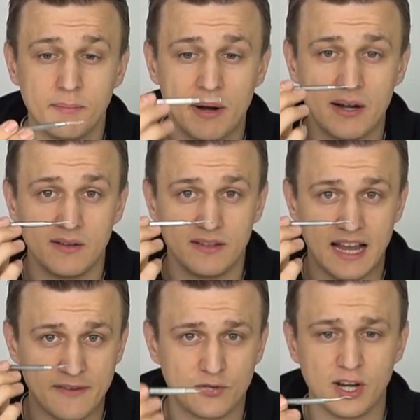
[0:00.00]
but
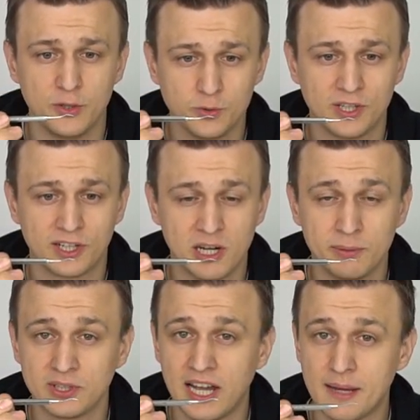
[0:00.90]
after I used it a
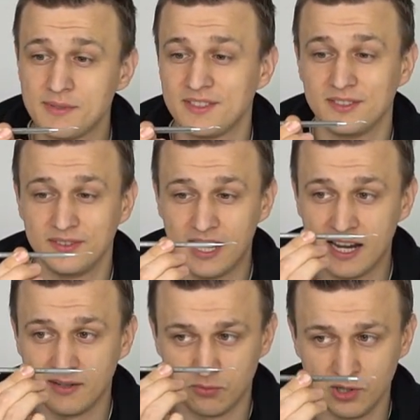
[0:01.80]
couple times,
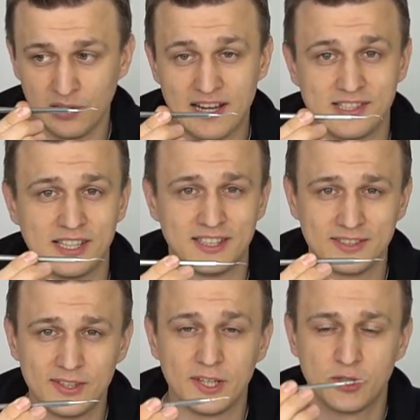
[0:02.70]
I realized that
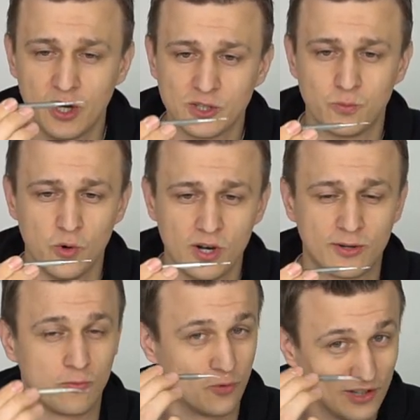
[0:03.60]
this thing does
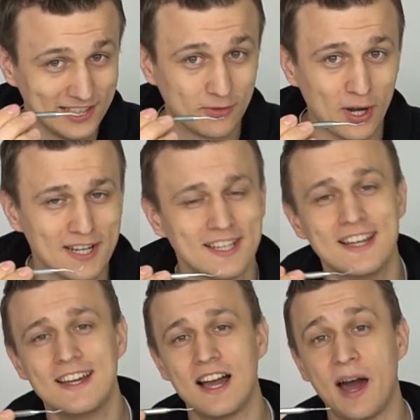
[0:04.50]
work really great
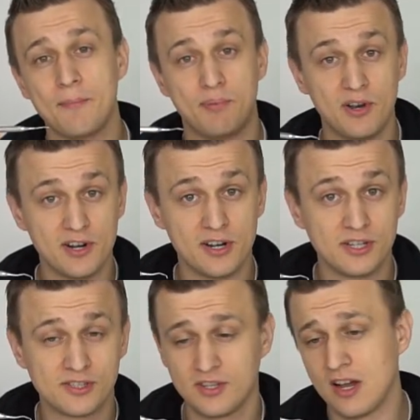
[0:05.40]
on
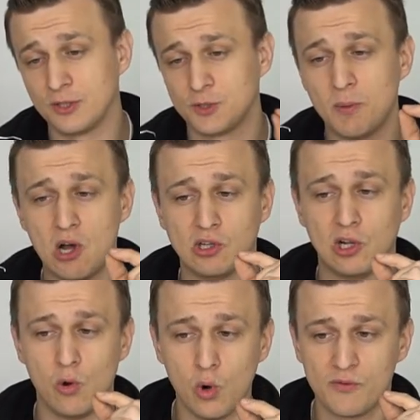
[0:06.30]
burners, on small
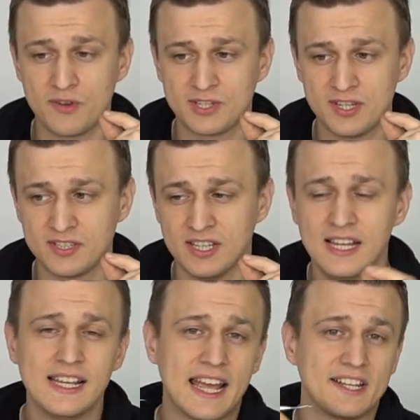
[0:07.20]
little orifices,
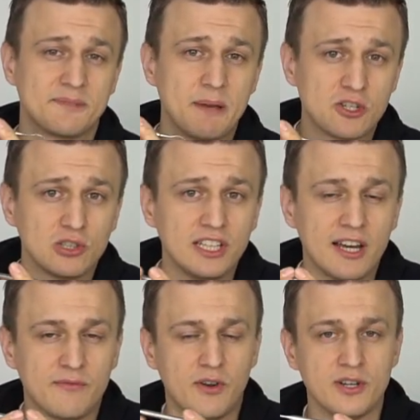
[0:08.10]
and especially
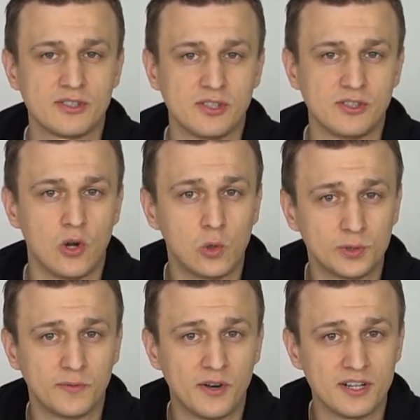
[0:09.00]
on furnaces, the
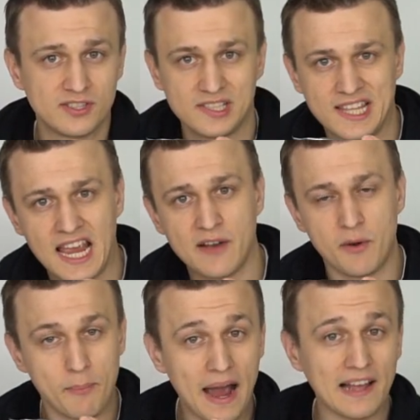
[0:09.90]
older furnaces that have
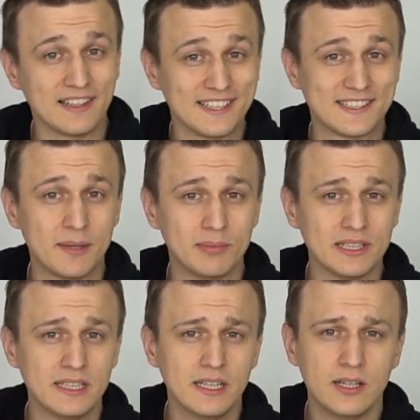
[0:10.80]
a pilot
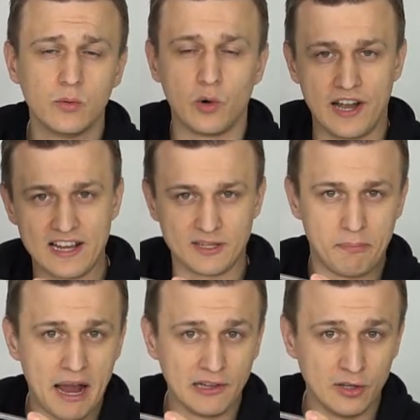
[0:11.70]
assembly, where it has a
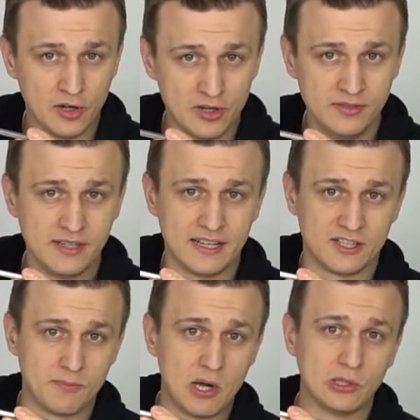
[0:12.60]
pilot hood and a
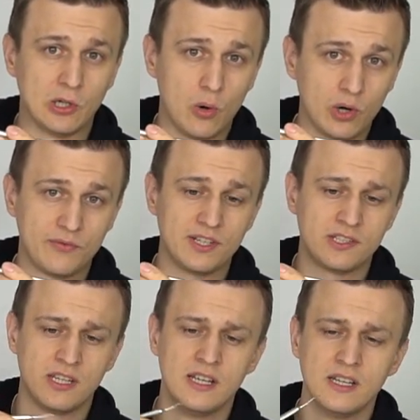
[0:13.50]
small little orifice.